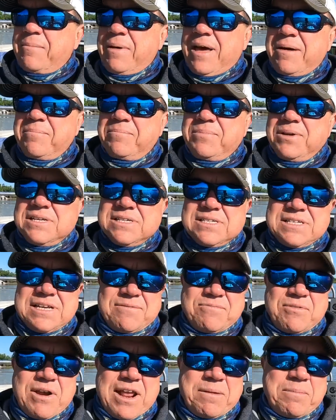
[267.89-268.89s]
I'm putting
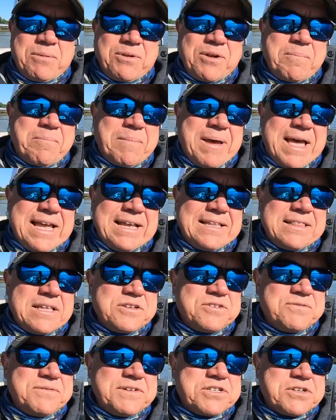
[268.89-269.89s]
stuff right up on the bank.
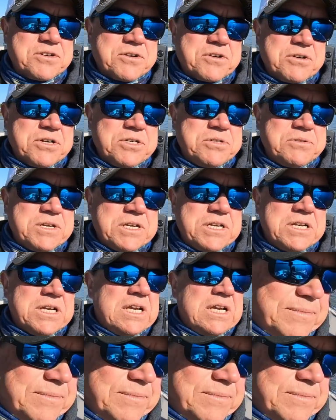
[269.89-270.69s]
Those fish are cruising.